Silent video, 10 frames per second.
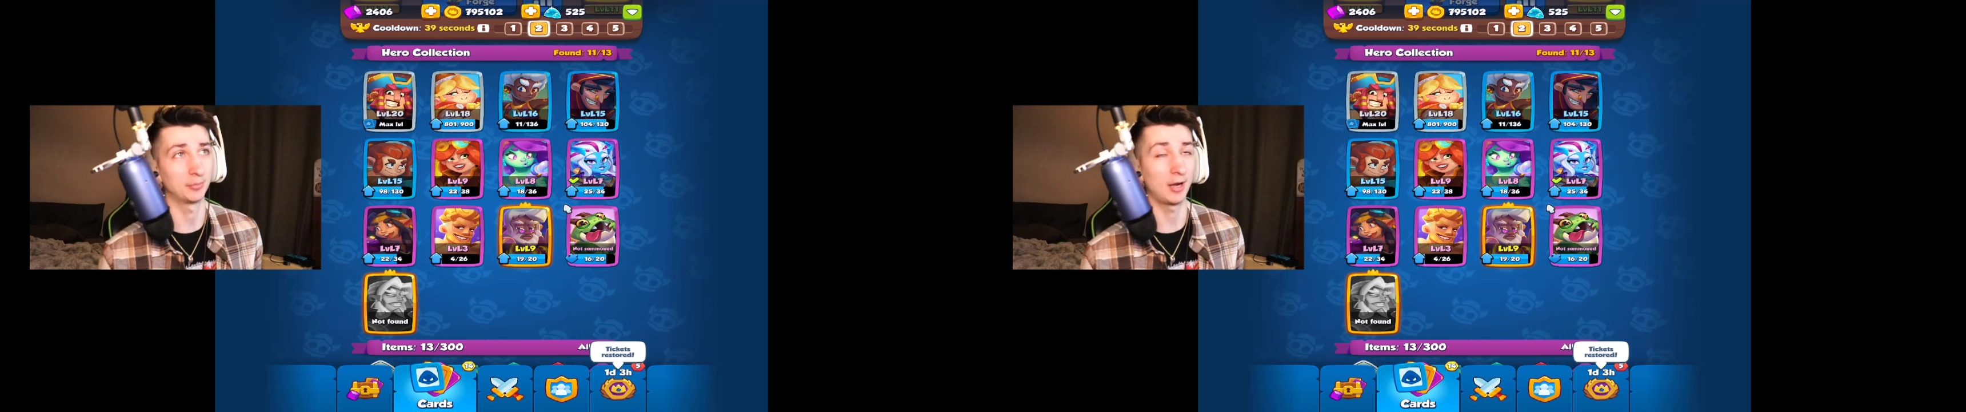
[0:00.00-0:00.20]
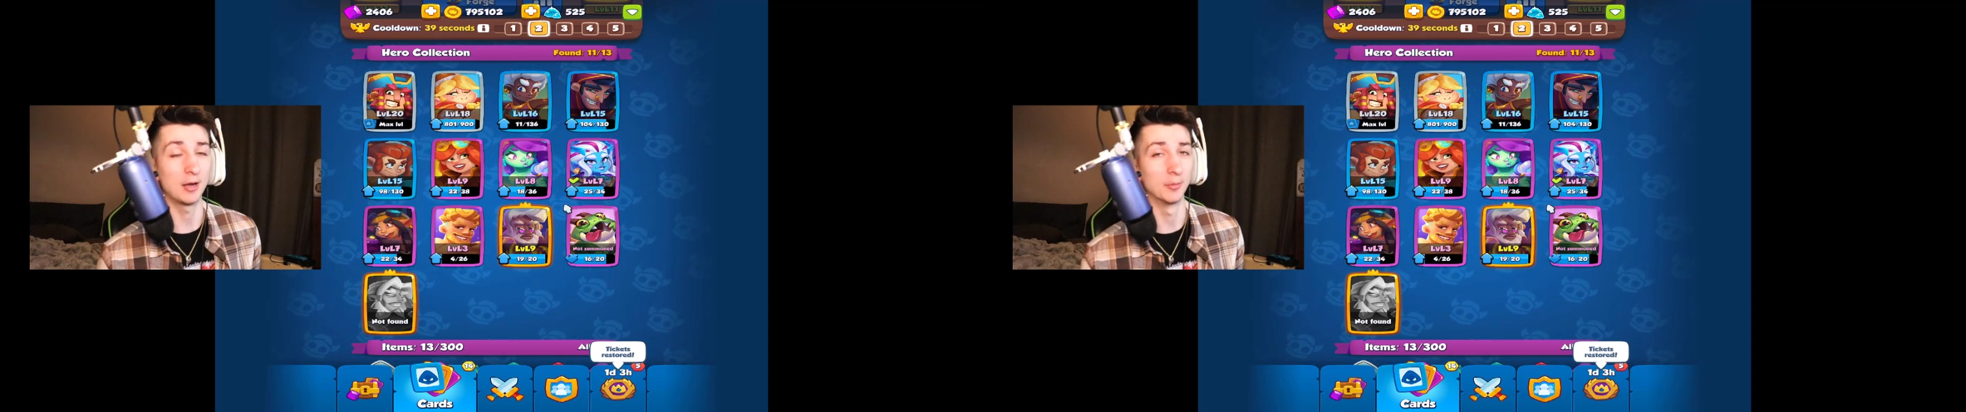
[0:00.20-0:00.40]

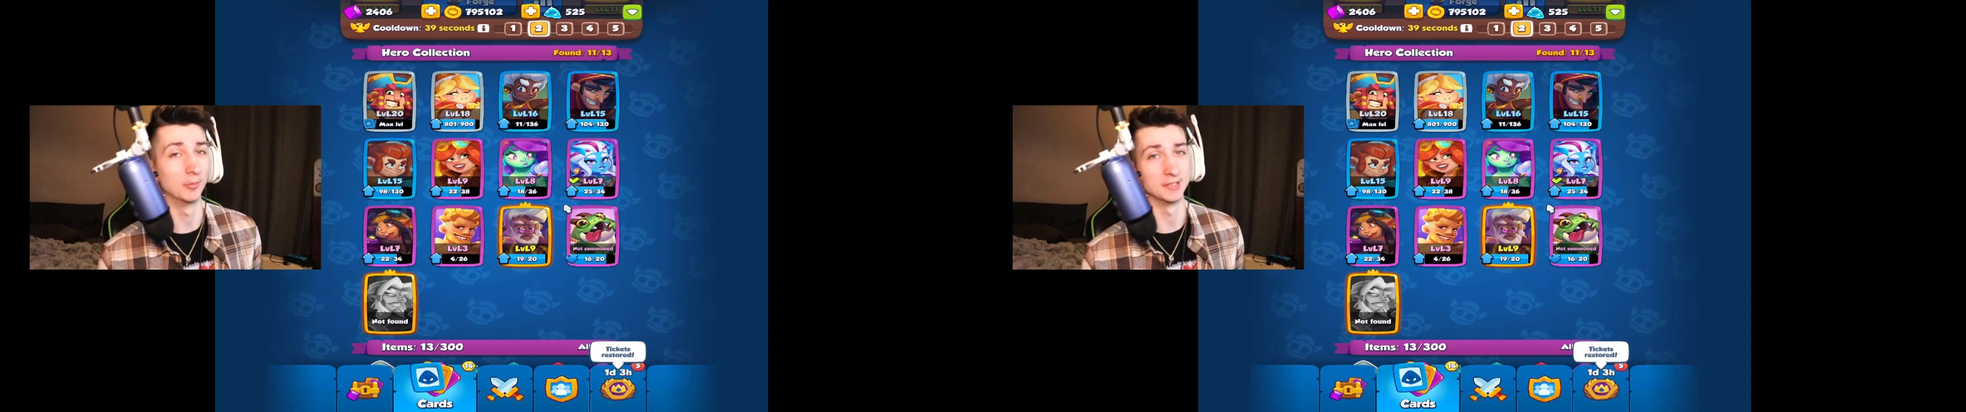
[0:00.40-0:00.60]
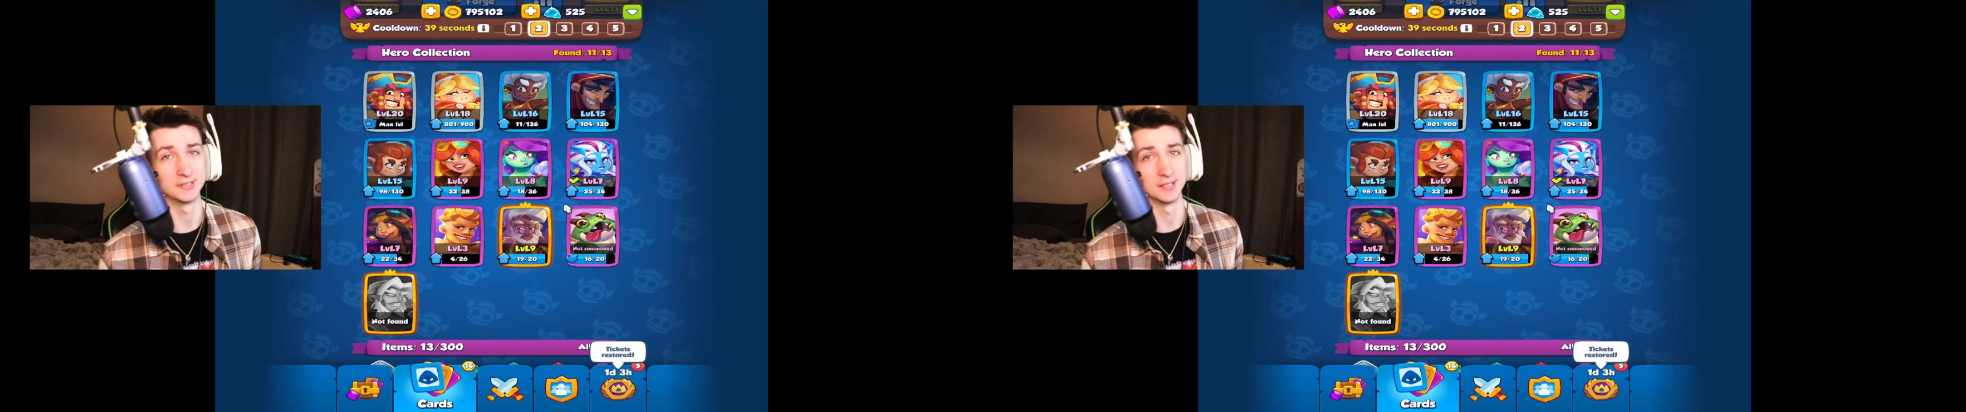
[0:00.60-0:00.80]

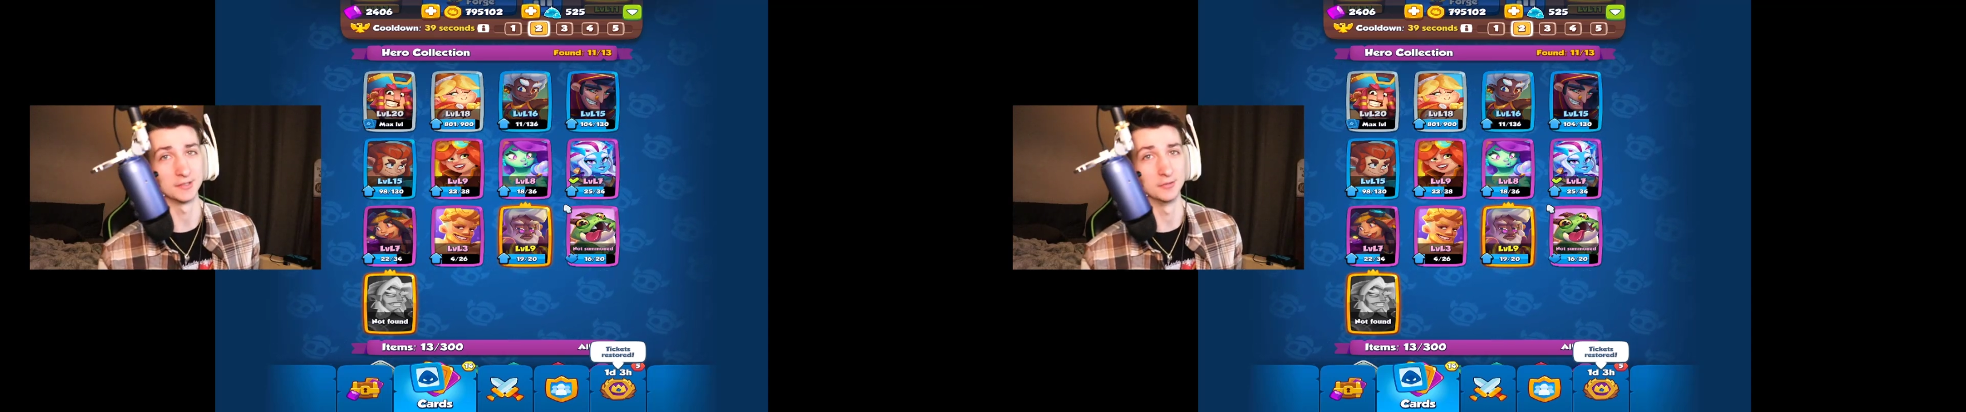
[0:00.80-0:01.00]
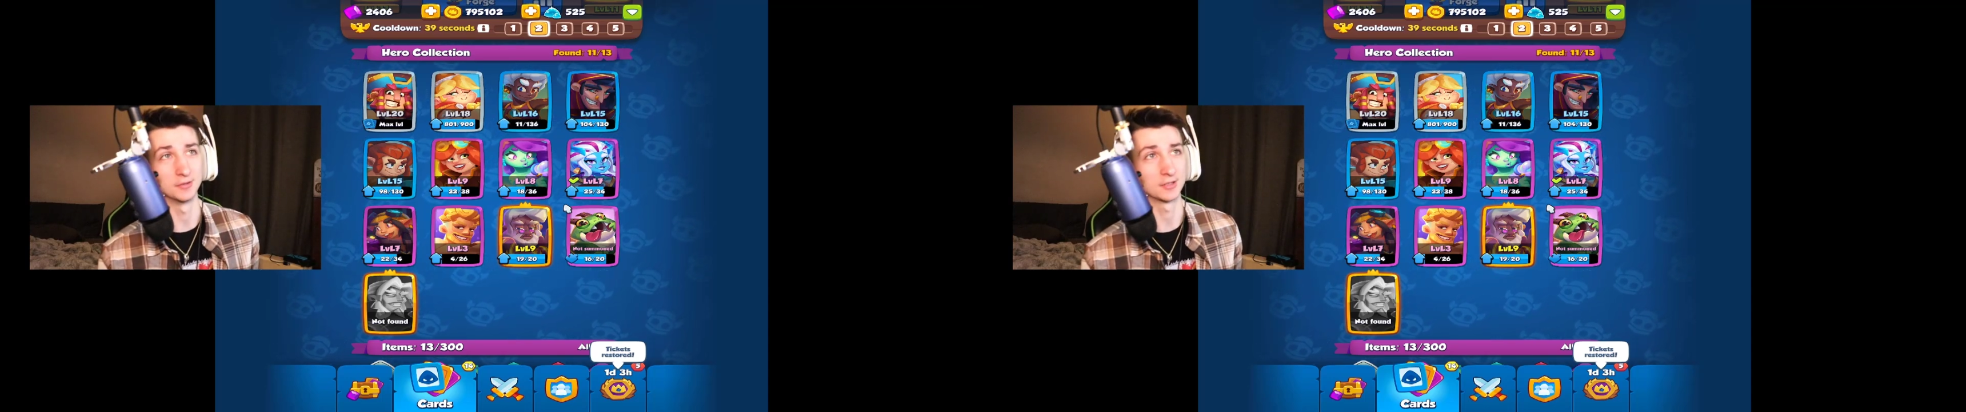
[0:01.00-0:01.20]
probably say
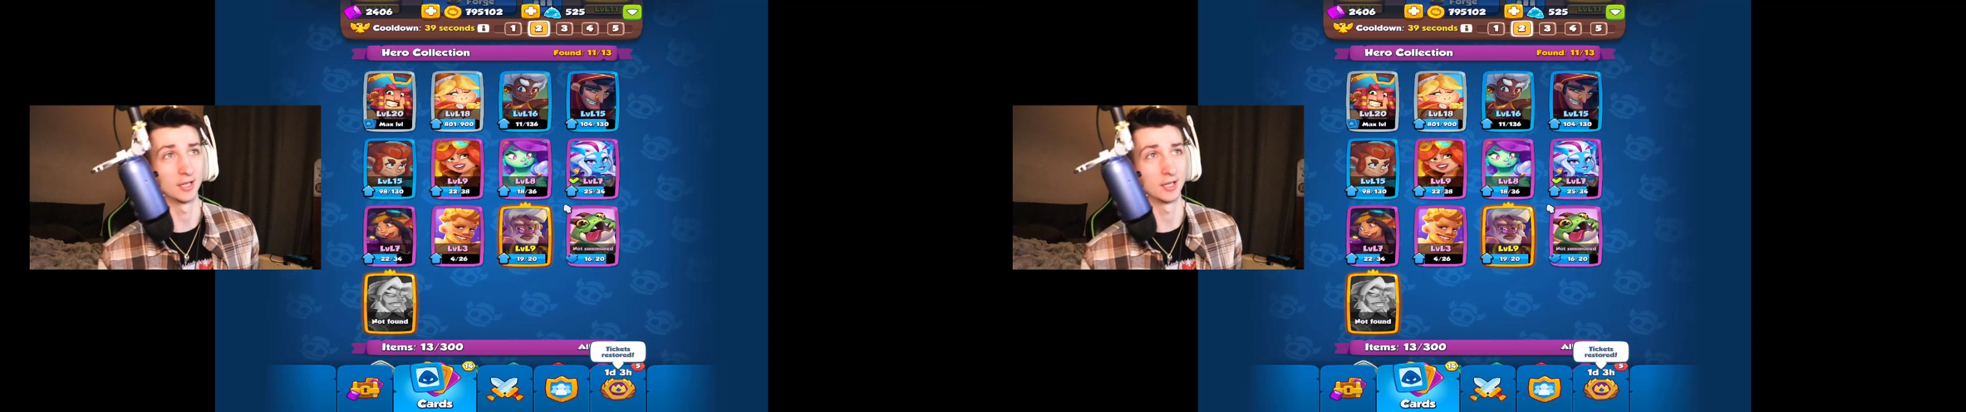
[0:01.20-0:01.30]
Zeus.